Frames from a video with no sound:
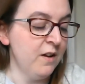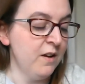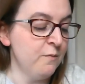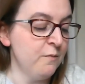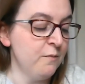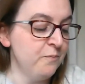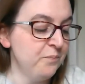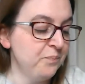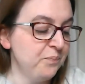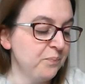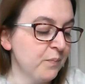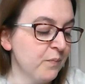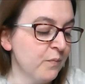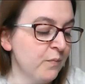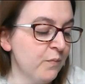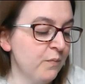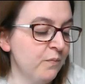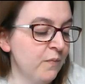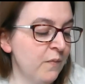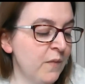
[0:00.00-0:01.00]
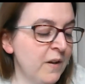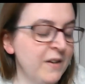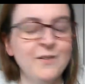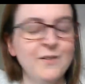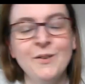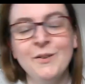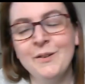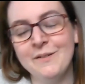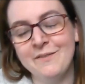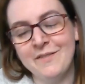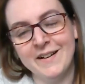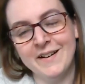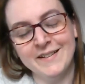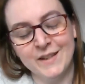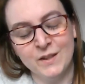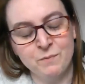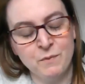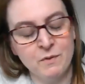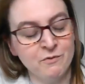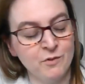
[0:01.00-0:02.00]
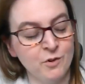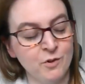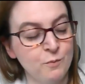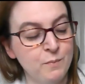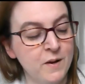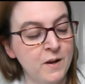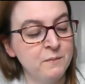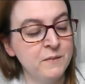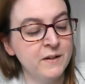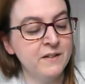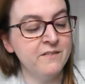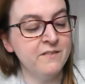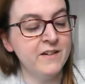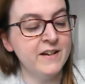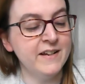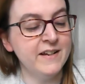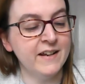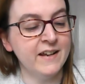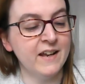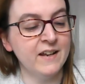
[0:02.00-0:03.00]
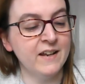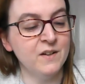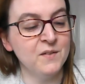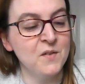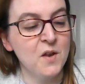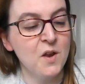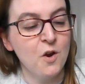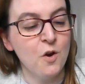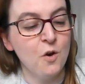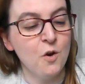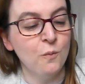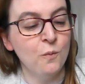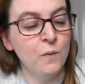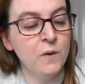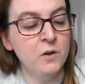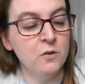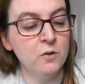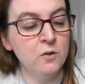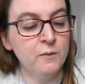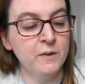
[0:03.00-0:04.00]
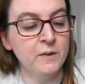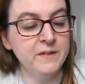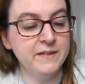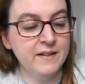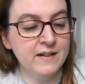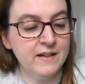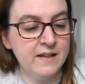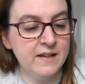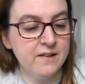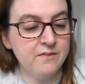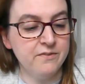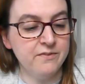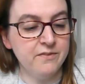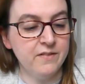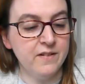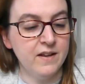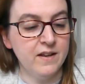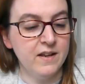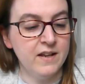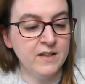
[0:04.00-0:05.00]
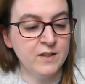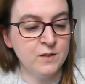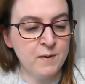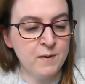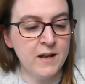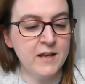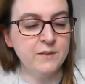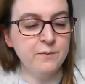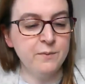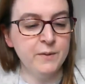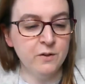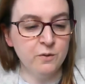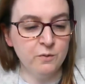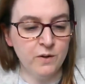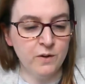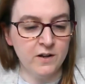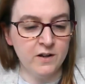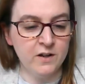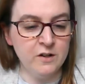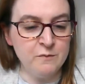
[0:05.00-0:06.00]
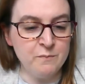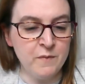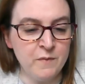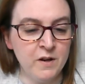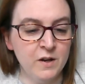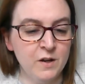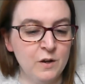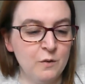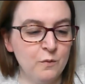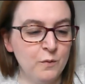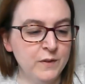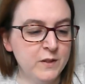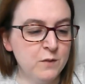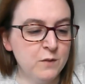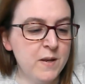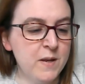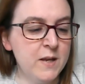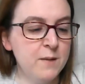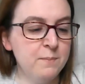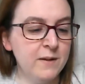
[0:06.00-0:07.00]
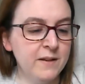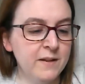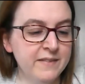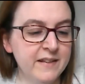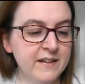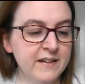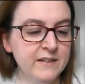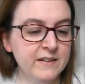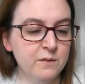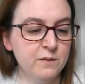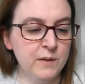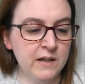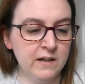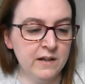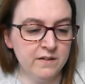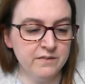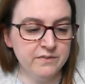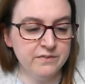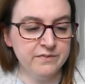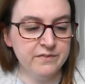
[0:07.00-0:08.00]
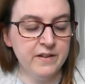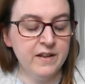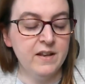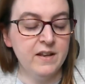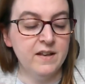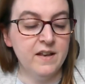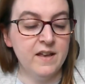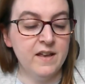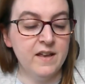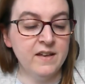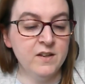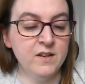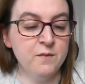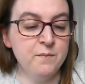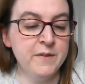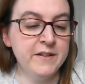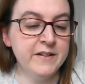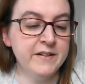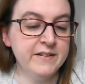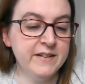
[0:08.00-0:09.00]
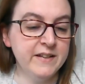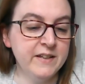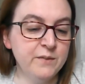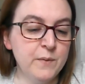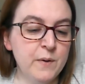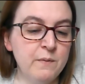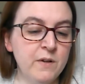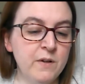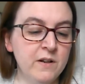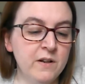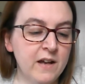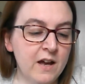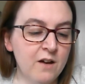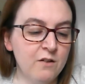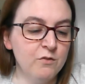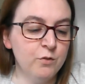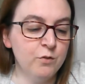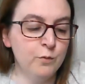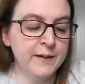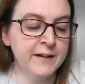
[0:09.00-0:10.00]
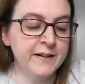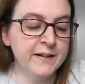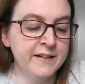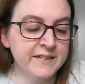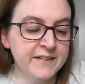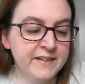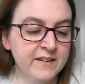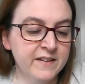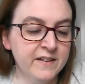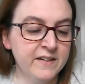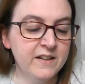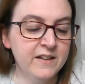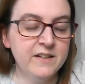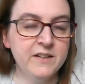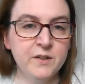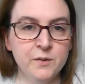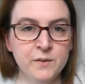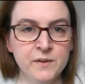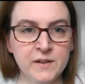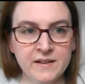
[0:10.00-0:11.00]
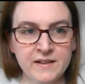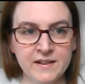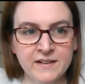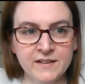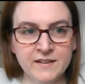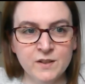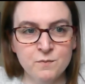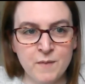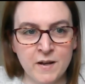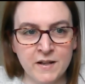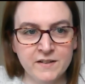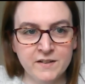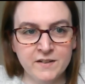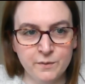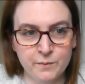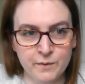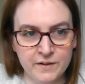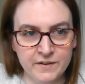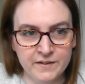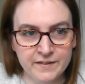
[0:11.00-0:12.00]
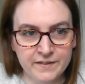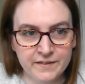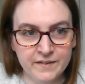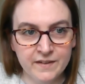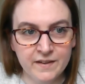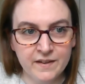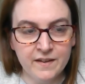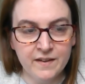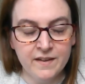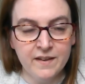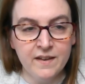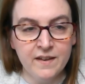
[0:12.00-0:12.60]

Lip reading: And you'll all have heard this before, but I'm going to read it again. We all want to live in the place we call home, with the people and things that we love, in communities where we look out for one another, doing the things that matter to us.